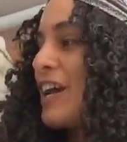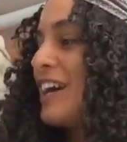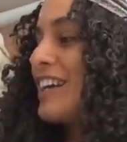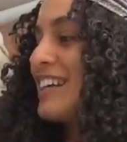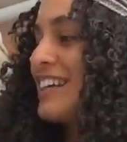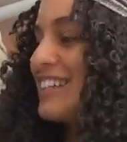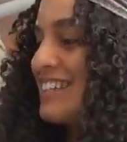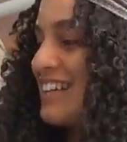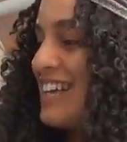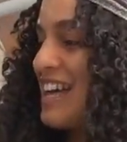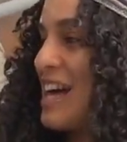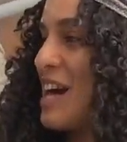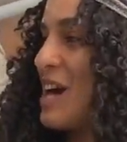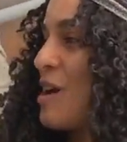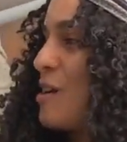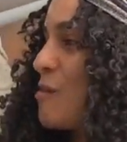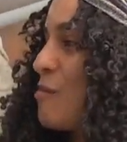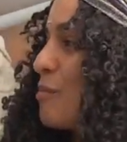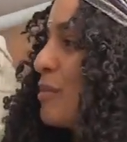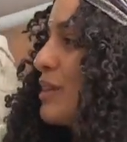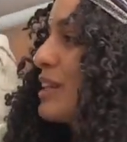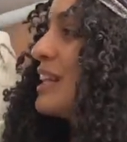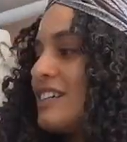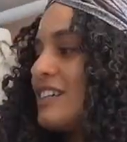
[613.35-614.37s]

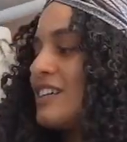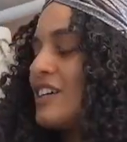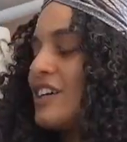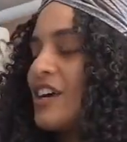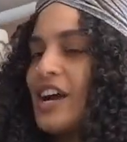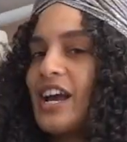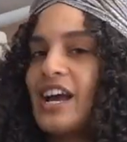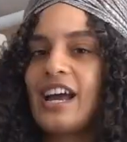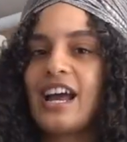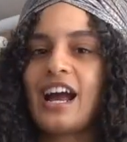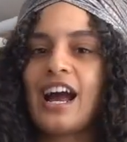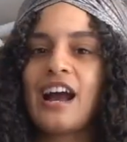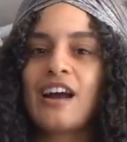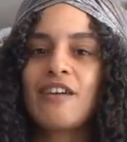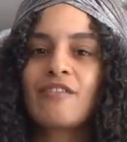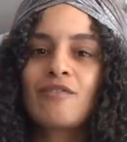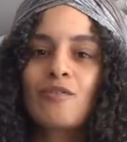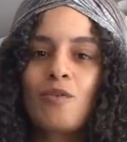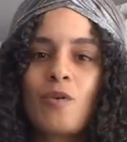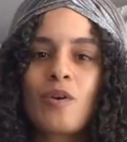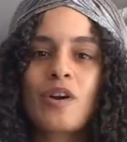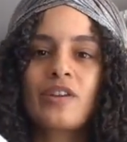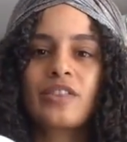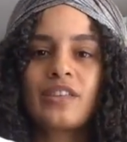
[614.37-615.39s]
Help! Okay, I've
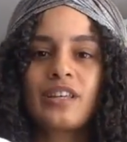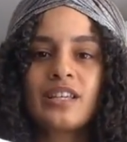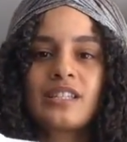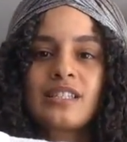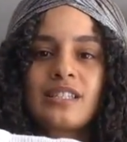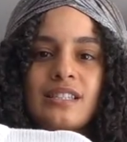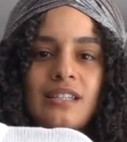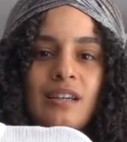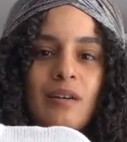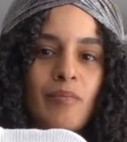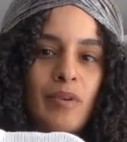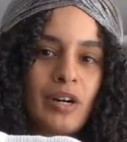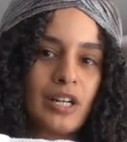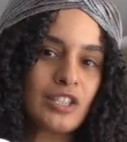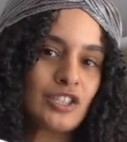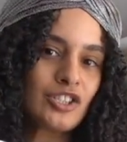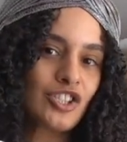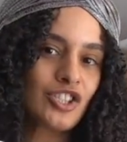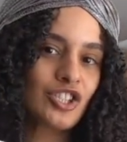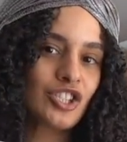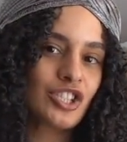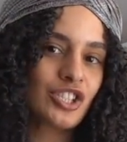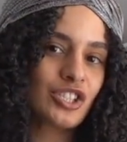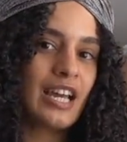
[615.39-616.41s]
worn this a
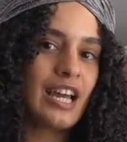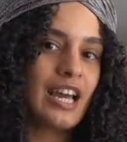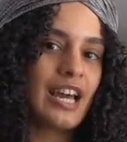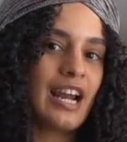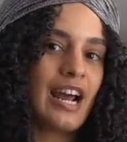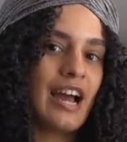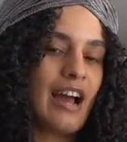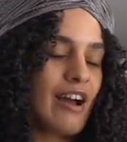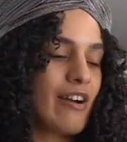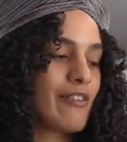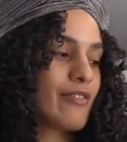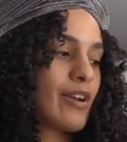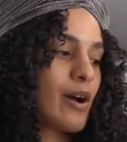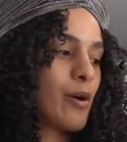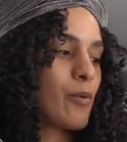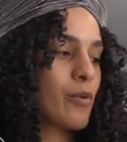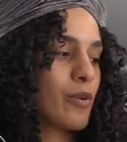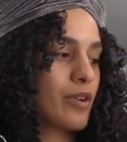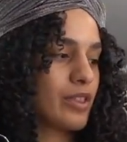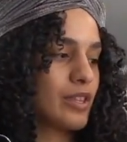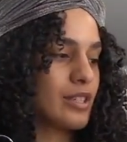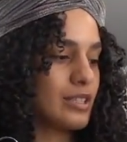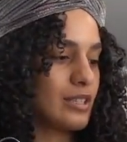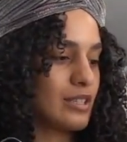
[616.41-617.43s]
bunch, and I have not
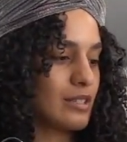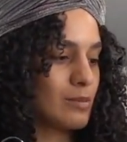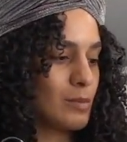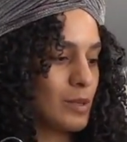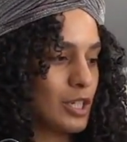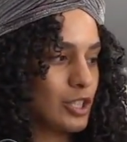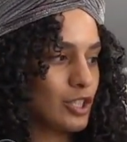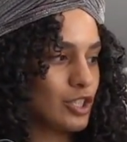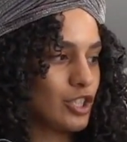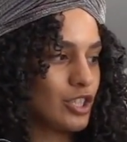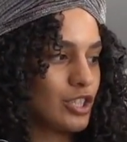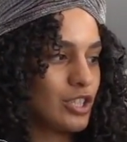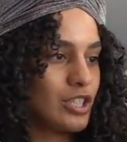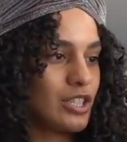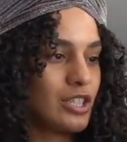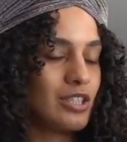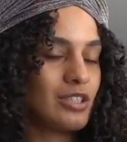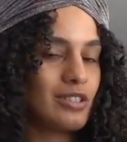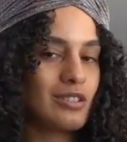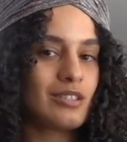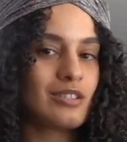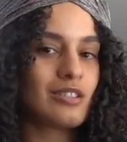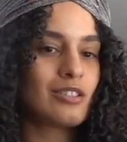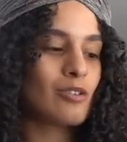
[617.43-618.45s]
worn this as much.
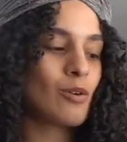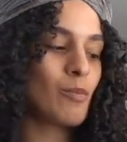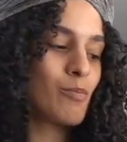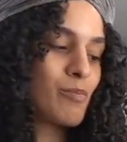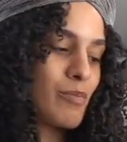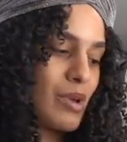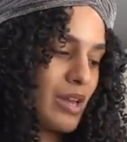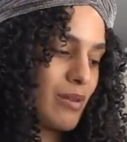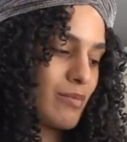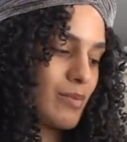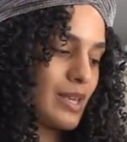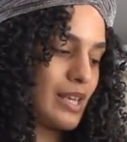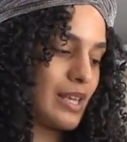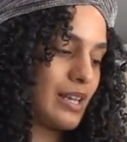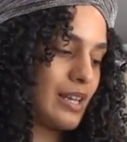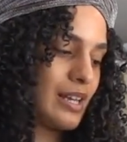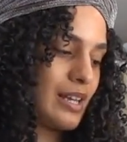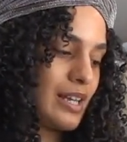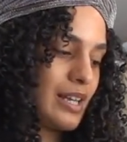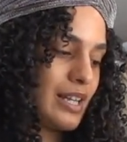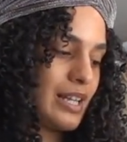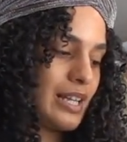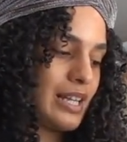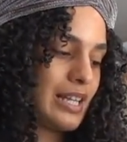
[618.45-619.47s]
So maybe
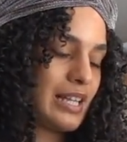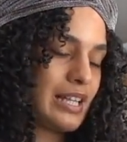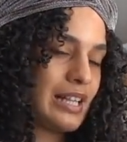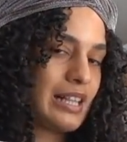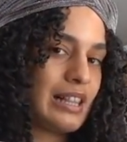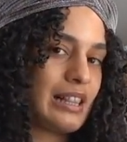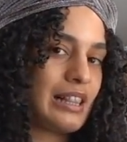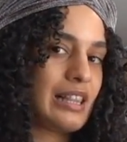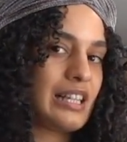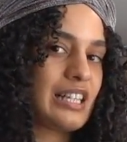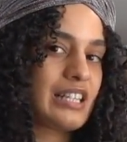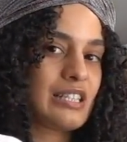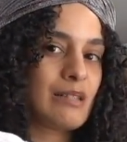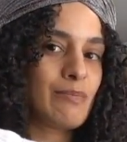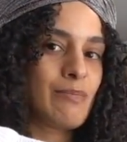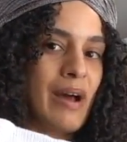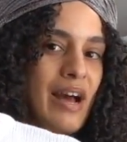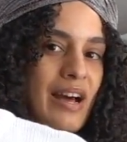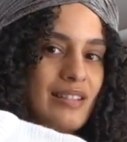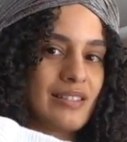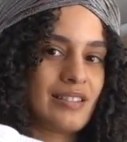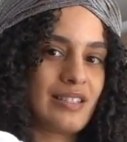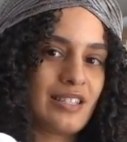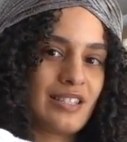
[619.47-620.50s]
let's
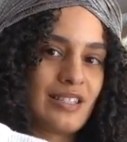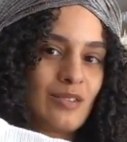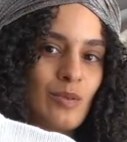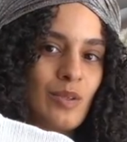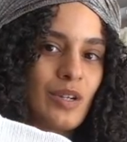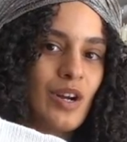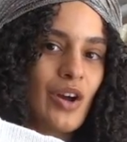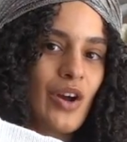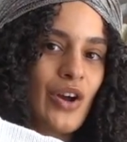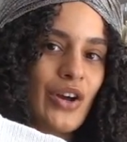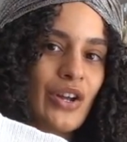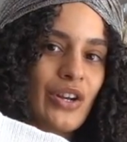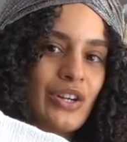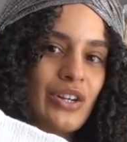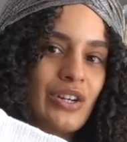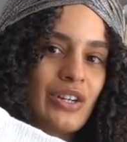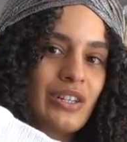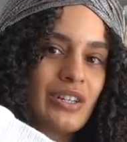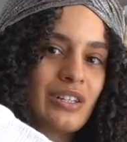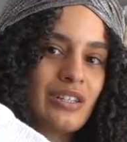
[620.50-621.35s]
pass this one on.